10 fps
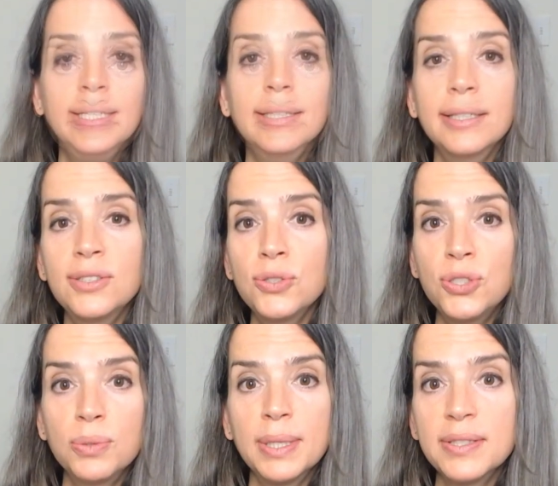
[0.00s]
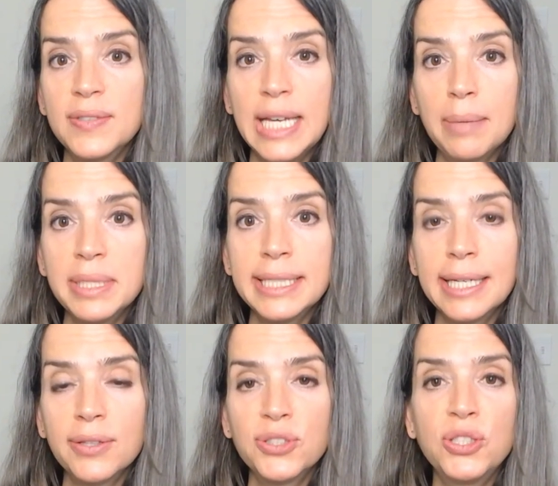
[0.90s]
Let's do 2 rounds of tapping
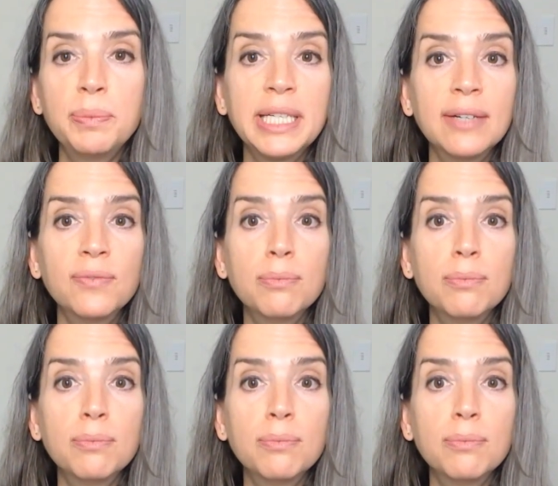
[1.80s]
together so you become